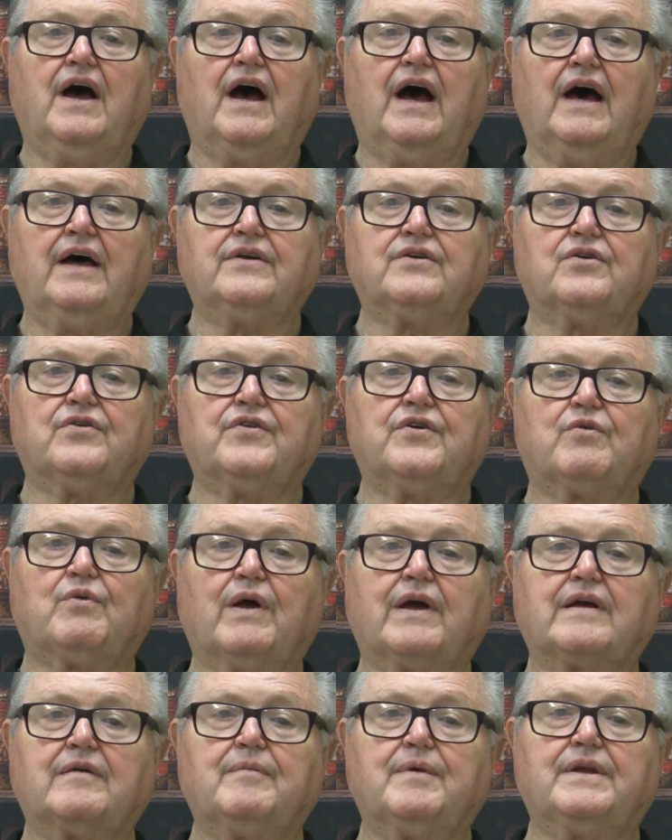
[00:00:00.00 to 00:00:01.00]
under the
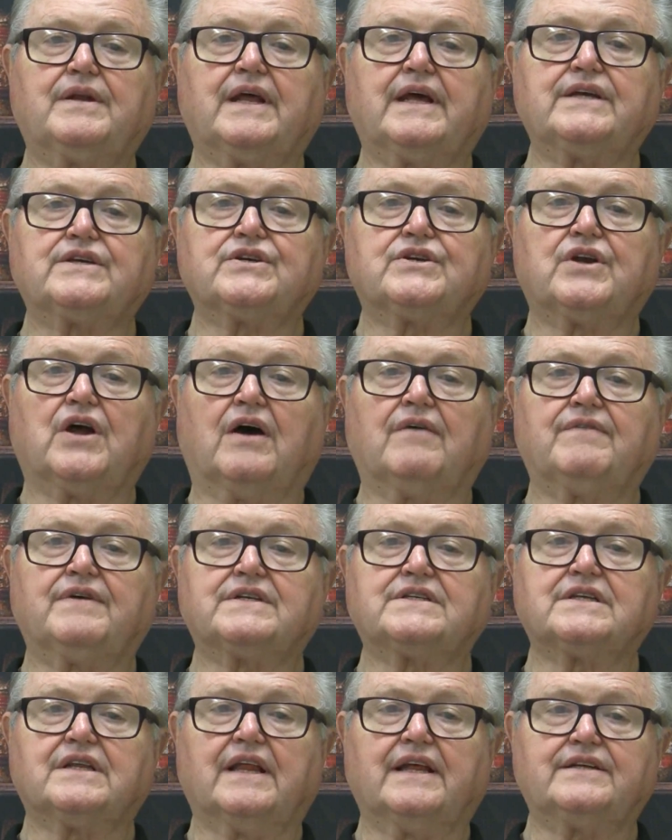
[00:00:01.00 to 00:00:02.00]
recommendation of
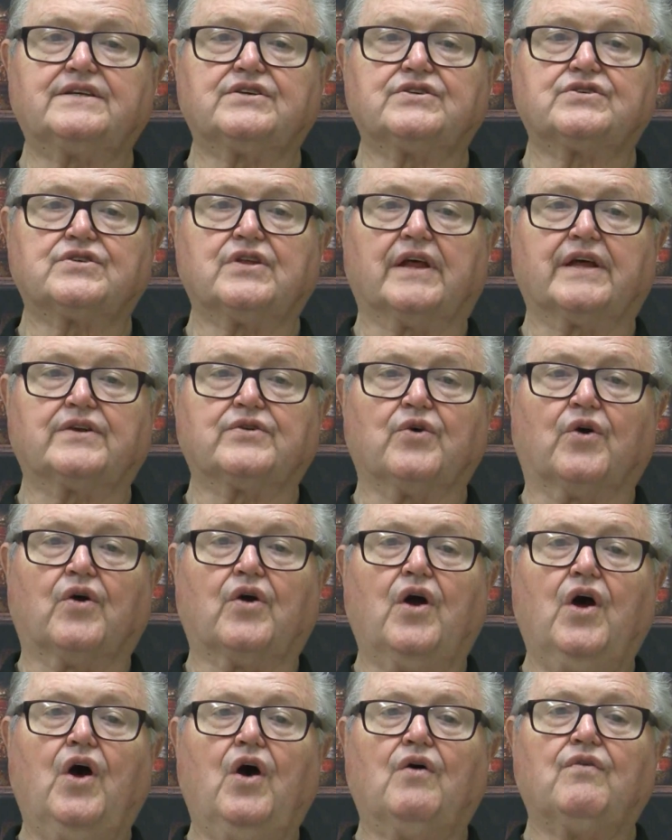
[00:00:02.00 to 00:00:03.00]
its
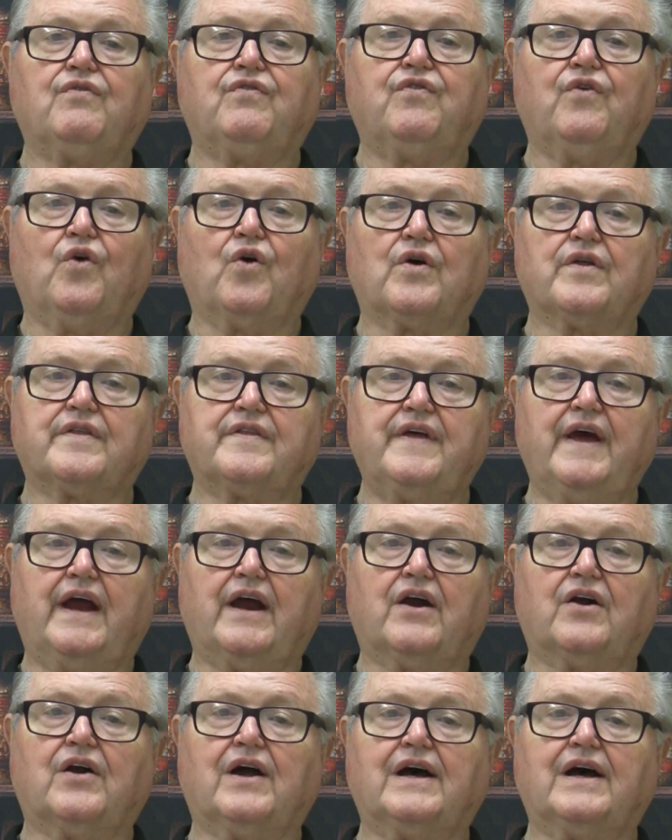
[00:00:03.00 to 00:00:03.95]
legislator for their